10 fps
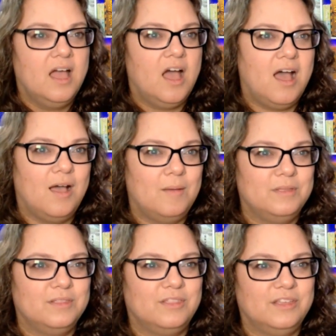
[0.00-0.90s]

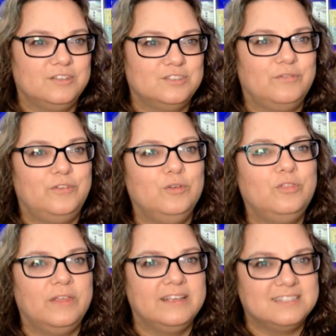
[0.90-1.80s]
There's a few
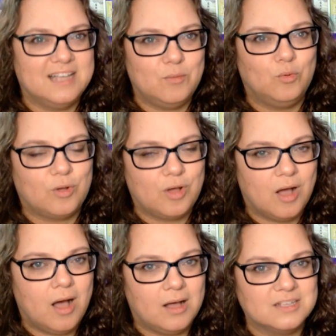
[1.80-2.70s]
things that will
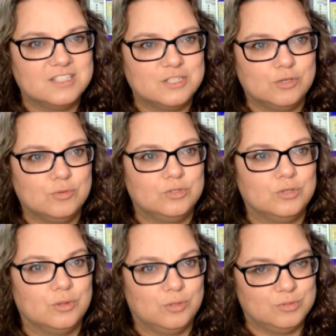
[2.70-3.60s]
cause you to
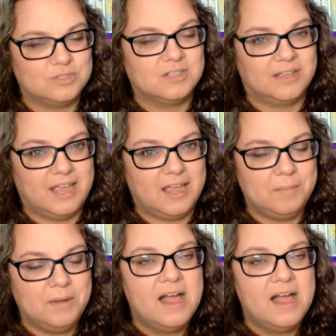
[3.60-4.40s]
lose the game.